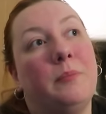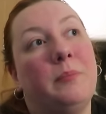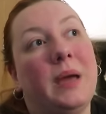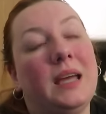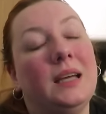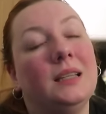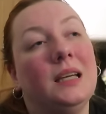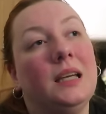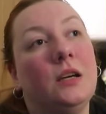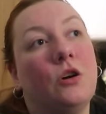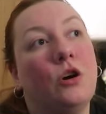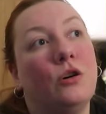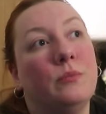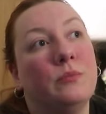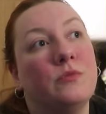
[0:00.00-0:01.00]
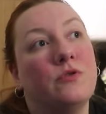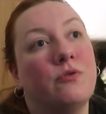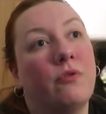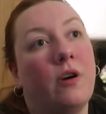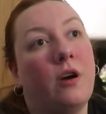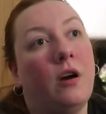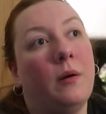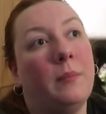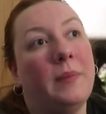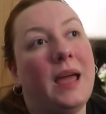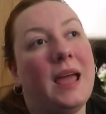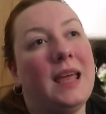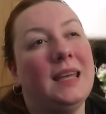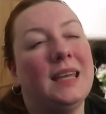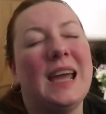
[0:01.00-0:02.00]
Bailey comes from
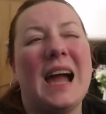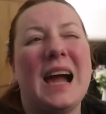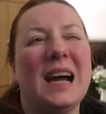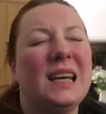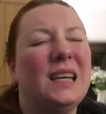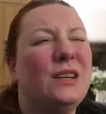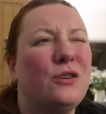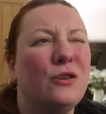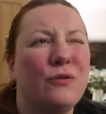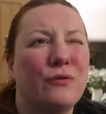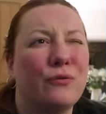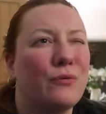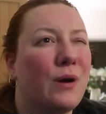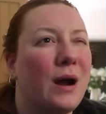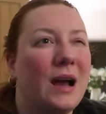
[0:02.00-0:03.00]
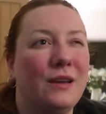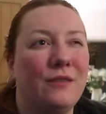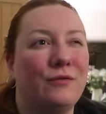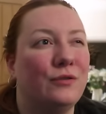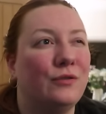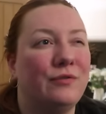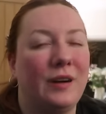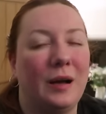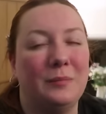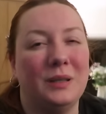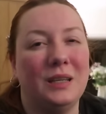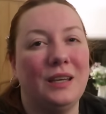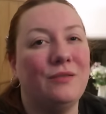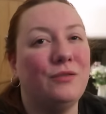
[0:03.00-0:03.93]
a kind of rival family,